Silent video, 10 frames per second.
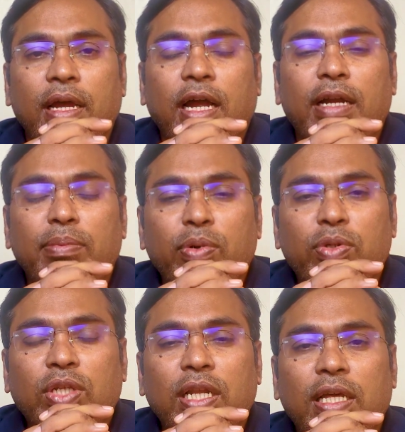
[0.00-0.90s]
And
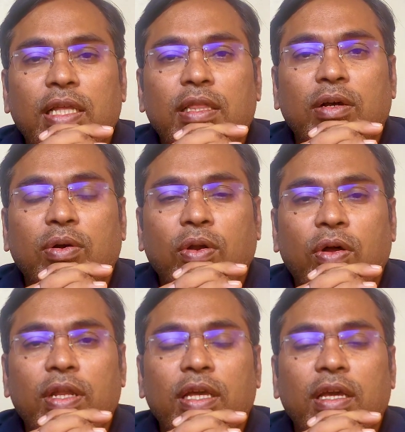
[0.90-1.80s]
mostly in the
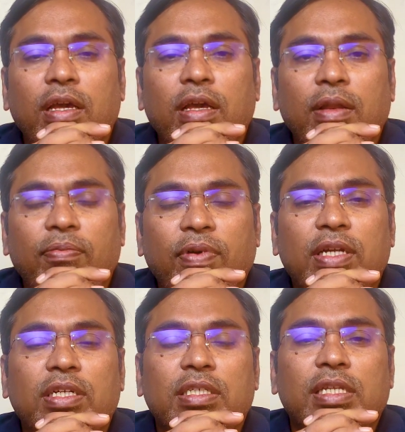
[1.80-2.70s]
chronic
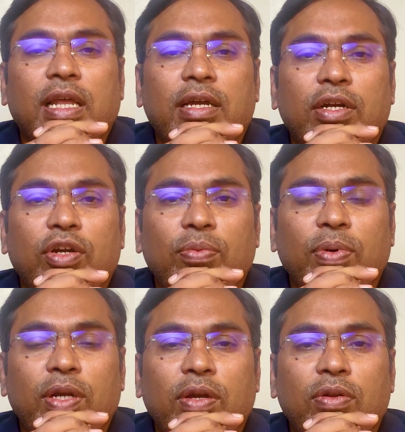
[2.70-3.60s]
infections like a
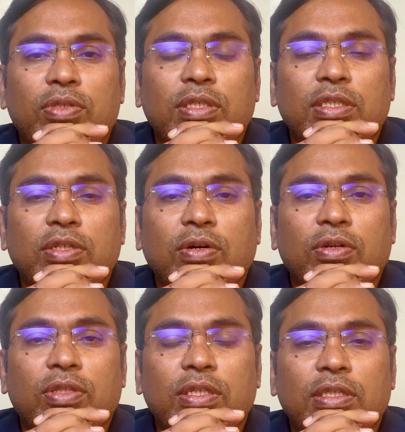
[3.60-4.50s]
tuberculosis or
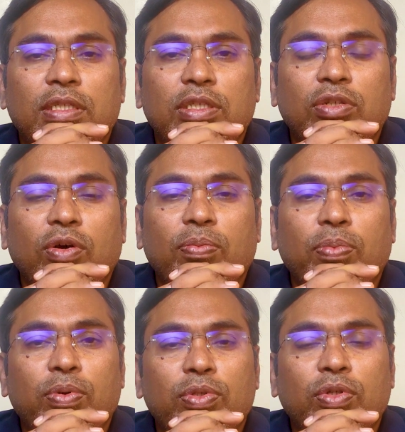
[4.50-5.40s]
phthisis or
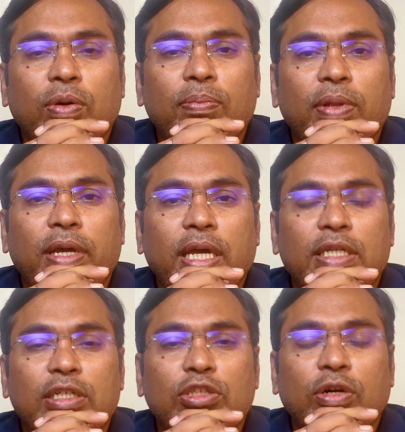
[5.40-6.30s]
post
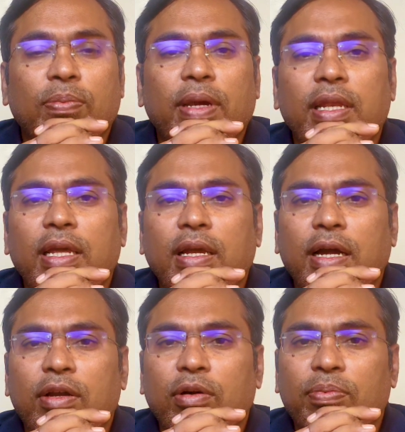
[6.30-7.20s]
complications of any
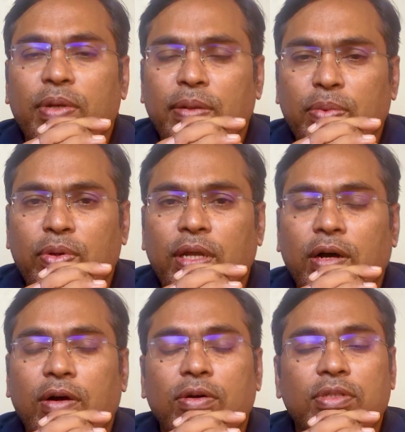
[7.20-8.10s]
kind of pneumonia
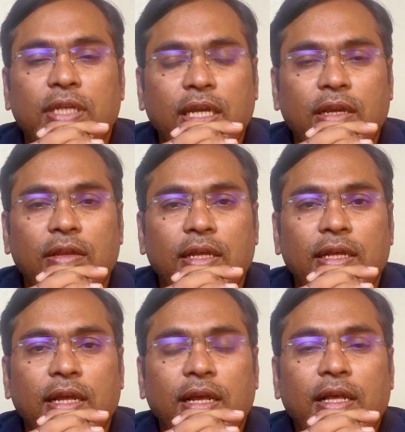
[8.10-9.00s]
or sequelae,
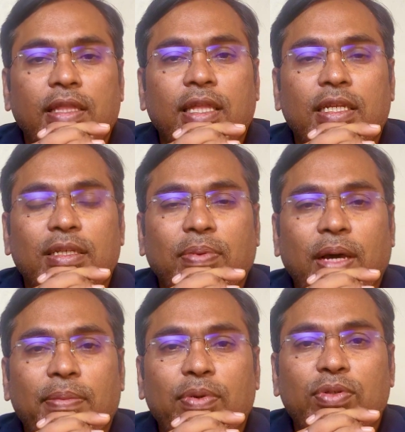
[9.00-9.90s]
there is a
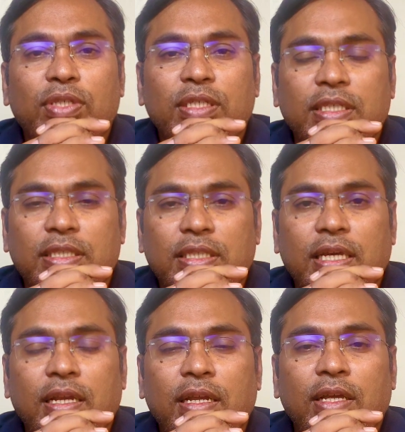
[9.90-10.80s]
fibrosis is
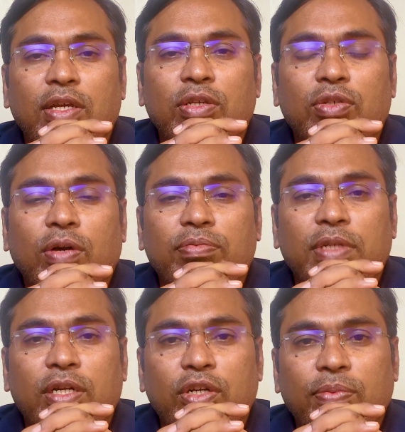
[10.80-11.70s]
there. So
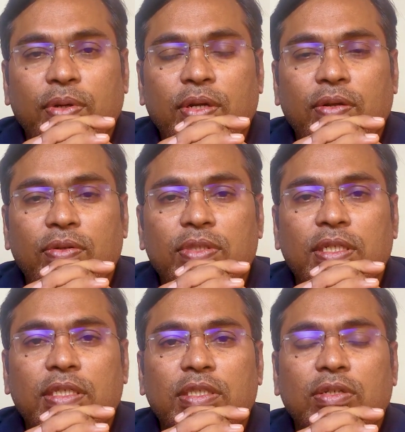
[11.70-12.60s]
after
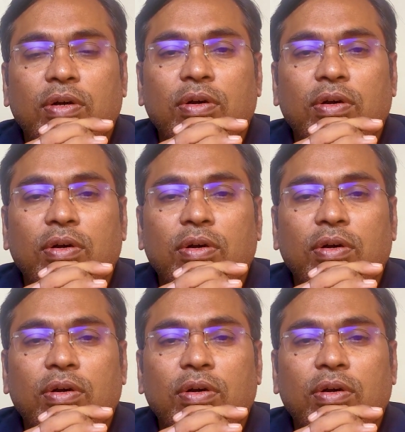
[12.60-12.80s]
tuberculosis,